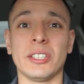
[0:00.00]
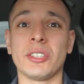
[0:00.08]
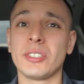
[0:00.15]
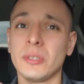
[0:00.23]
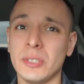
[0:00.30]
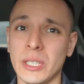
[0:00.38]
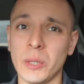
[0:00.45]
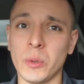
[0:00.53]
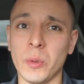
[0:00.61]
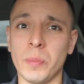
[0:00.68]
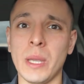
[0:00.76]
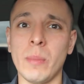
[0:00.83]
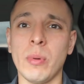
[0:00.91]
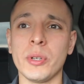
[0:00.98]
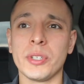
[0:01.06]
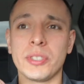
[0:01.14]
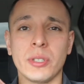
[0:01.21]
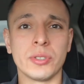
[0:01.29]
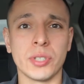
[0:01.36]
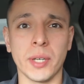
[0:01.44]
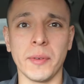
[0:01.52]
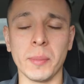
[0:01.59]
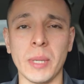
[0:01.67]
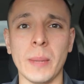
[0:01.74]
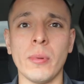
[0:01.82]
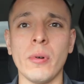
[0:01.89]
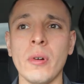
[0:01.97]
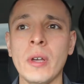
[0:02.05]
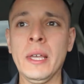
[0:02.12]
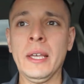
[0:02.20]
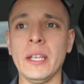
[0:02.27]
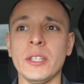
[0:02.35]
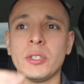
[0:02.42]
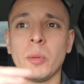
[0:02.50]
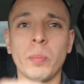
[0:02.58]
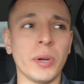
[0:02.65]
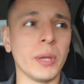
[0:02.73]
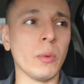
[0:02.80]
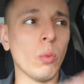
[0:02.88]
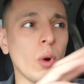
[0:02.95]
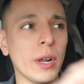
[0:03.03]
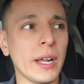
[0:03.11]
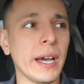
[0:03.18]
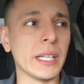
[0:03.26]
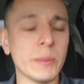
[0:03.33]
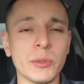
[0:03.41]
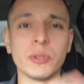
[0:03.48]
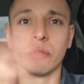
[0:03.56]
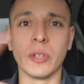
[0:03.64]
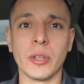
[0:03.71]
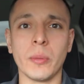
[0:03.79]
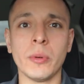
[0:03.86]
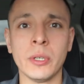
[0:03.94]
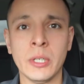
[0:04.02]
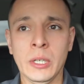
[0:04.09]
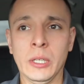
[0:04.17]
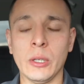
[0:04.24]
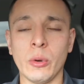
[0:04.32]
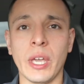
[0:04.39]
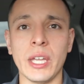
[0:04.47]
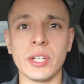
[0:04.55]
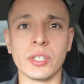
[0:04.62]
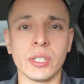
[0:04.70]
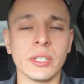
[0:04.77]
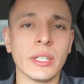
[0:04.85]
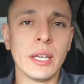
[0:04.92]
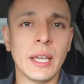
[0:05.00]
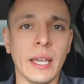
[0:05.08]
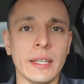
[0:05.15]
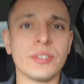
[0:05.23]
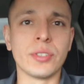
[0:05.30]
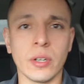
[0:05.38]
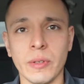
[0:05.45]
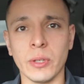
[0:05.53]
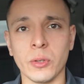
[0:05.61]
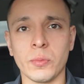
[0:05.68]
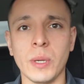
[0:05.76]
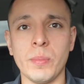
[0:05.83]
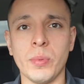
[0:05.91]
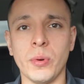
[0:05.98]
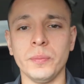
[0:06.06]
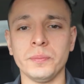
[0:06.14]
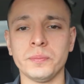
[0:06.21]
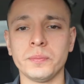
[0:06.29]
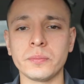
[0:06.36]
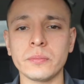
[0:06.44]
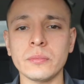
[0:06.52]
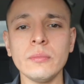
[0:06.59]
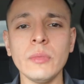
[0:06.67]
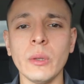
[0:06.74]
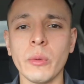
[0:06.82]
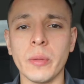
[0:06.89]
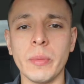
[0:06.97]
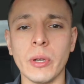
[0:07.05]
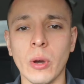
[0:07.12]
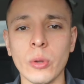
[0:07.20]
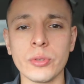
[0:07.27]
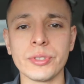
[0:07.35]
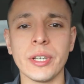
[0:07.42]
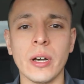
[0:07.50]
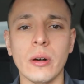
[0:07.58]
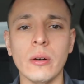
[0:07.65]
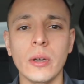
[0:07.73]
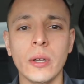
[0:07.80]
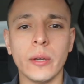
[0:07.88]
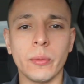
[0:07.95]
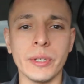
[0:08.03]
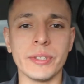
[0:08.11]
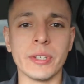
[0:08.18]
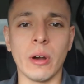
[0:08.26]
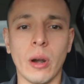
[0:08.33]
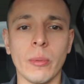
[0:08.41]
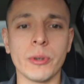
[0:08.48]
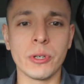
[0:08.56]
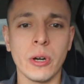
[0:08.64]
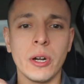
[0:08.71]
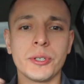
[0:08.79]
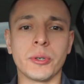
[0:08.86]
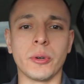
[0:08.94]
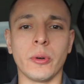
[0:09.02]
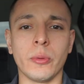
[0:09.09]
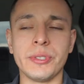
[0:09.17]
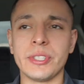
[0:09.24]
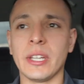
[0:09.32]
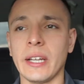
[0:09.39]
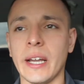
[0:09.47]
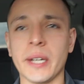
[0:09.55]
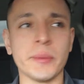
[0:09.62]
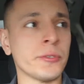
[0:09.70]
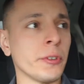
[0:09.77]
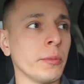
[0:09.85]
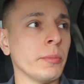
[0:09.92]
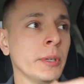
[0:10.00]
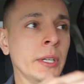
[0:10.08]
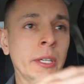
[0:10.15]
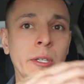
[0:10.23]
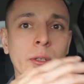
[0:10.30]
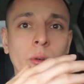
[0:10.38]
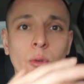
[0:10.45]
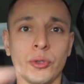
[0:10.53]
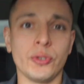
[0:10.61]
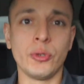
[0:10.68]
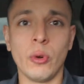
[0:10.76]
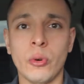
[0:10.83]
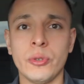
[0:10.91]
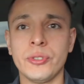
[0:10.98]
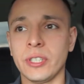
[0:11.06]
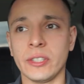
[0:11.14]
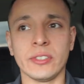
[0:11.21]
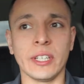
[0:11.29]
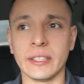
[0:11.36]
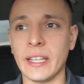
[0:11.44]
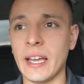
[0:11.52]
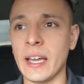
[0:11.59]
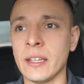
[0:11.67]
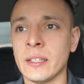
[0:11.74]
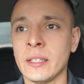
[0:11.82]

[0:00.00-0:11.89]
You're still dealing with people, you're still serving people, you're still putting one item to another location and serving those people, whether it be wholesale, retail arbitrage, or reselling items from your local stores, things like that.